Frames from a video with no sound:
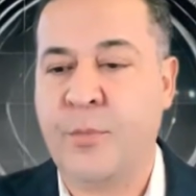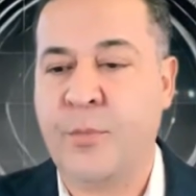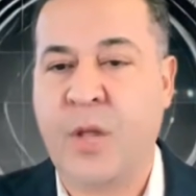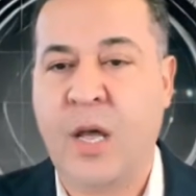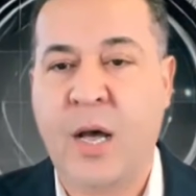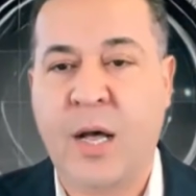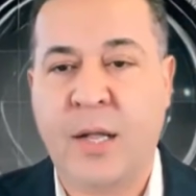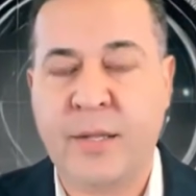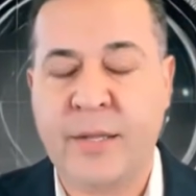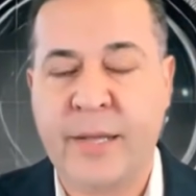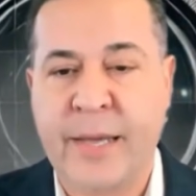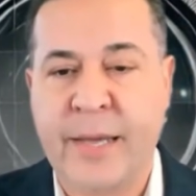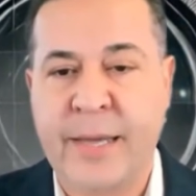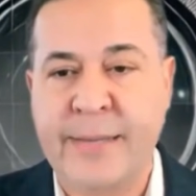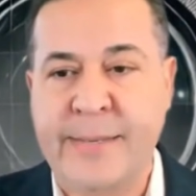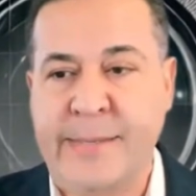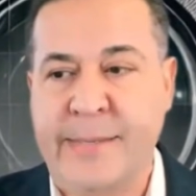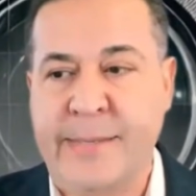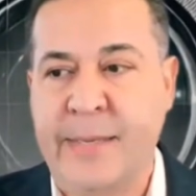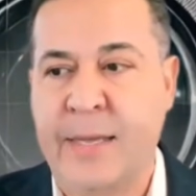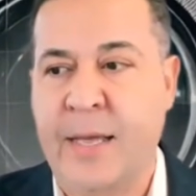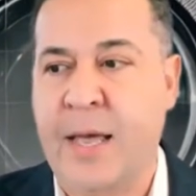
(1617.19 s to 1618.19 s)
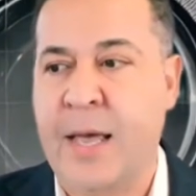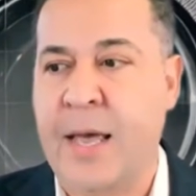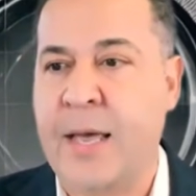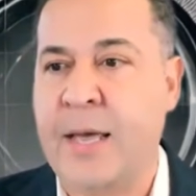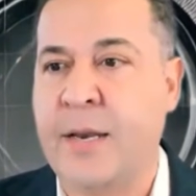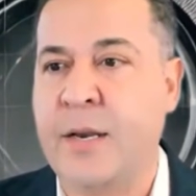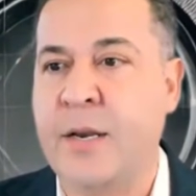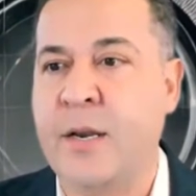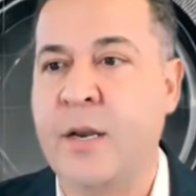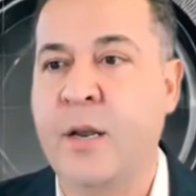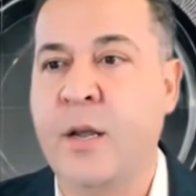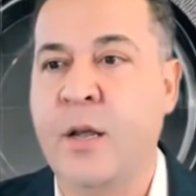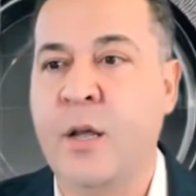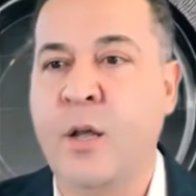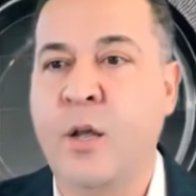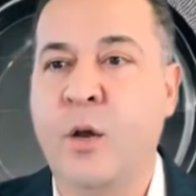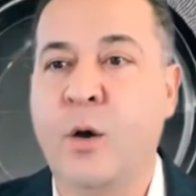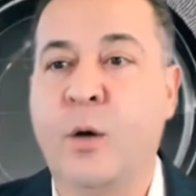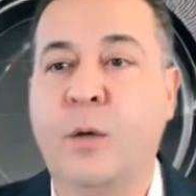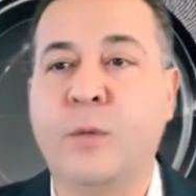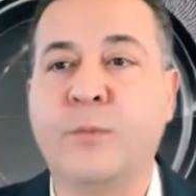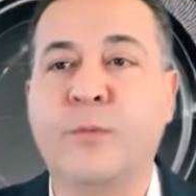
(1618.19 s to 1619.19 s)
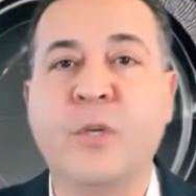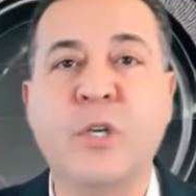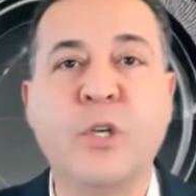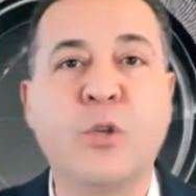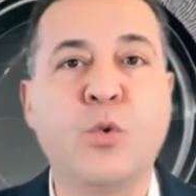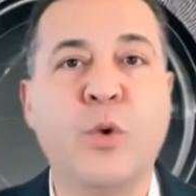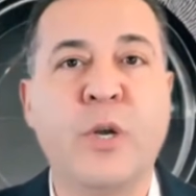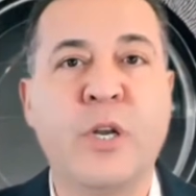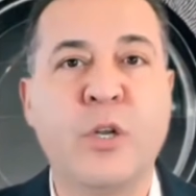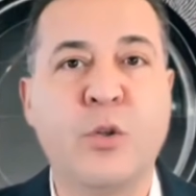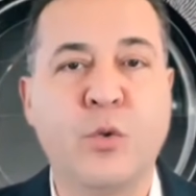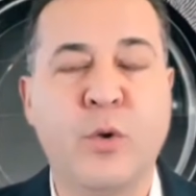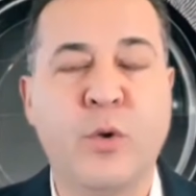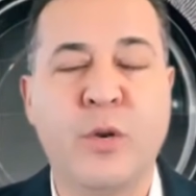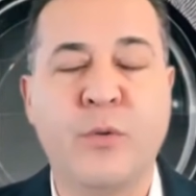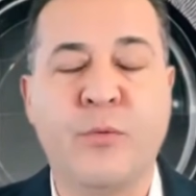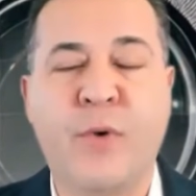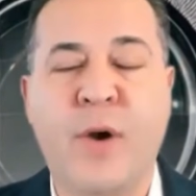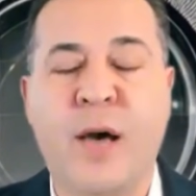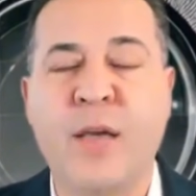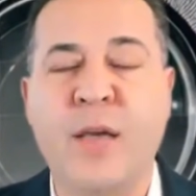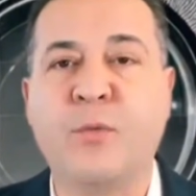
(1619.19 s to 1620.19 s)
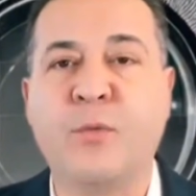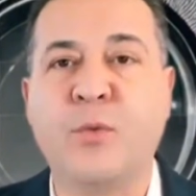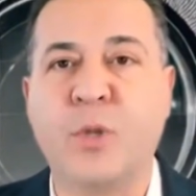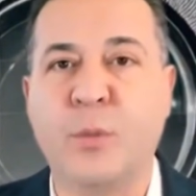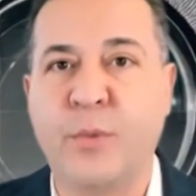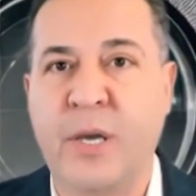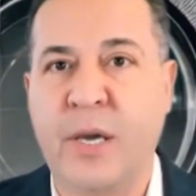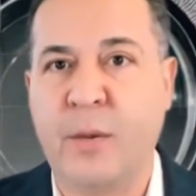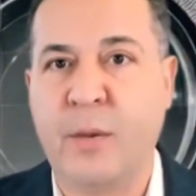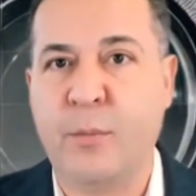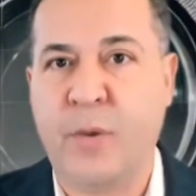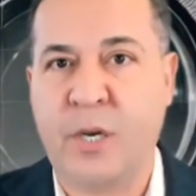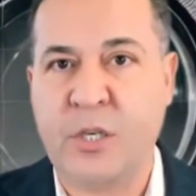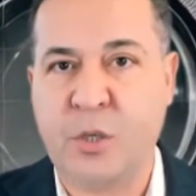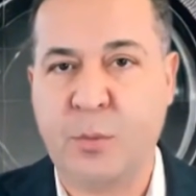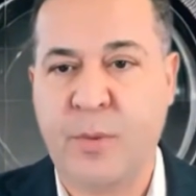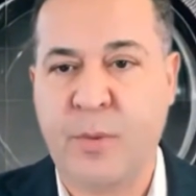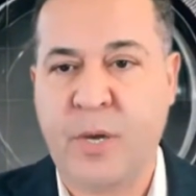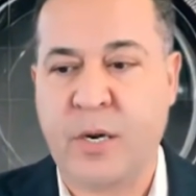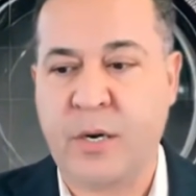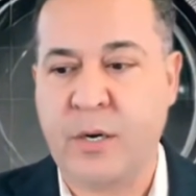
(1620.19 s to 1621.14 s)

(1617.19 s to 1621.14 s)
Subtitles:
holidays, and hopefully 2025 will be a much better